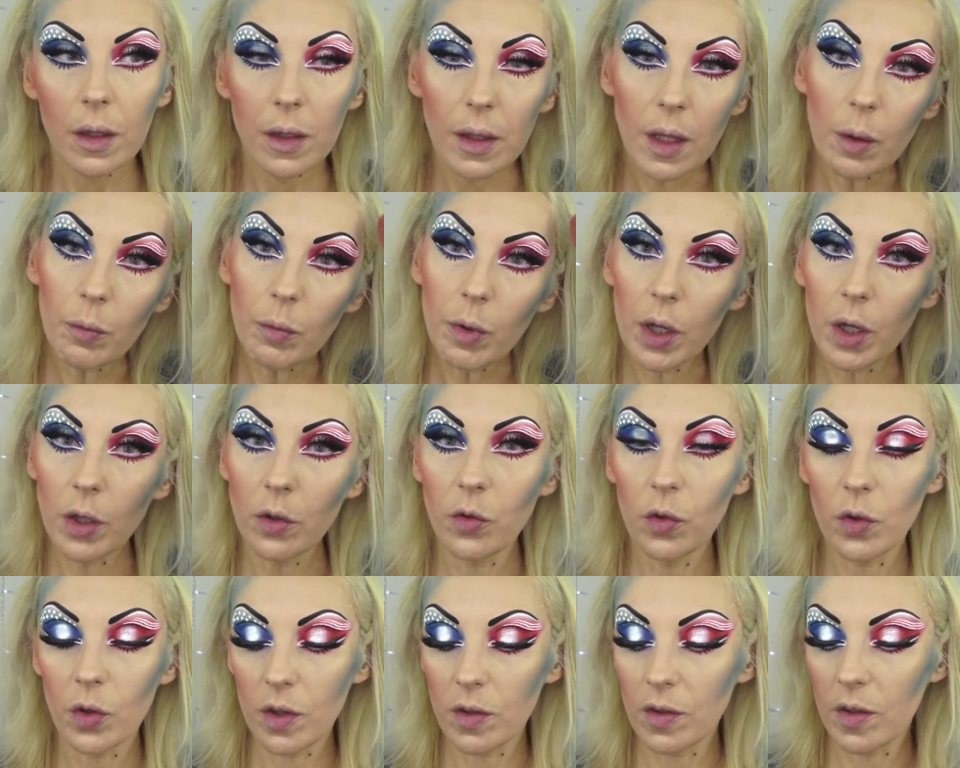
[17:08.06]
Now I'm gonna
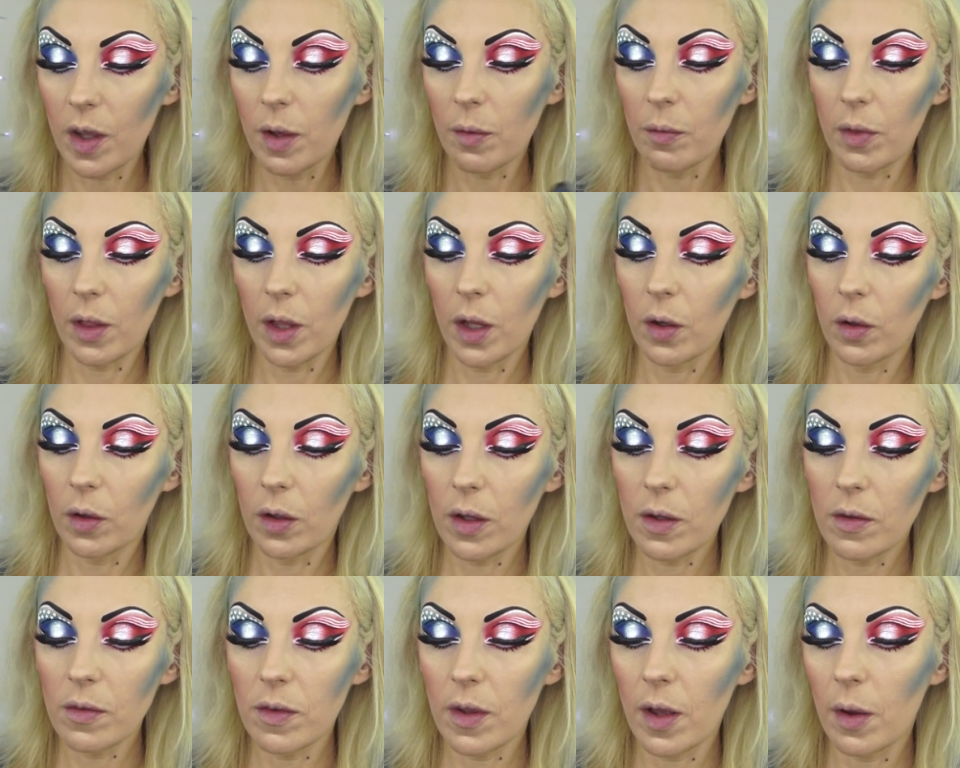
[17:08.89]
do the same thing on
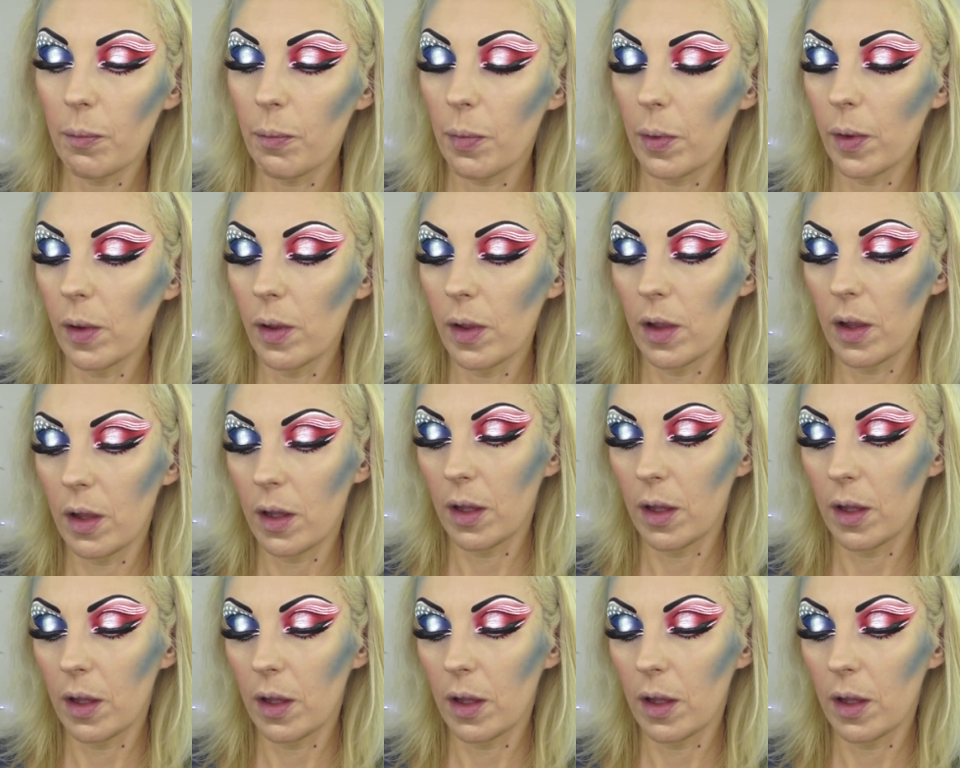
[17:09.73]
this temple.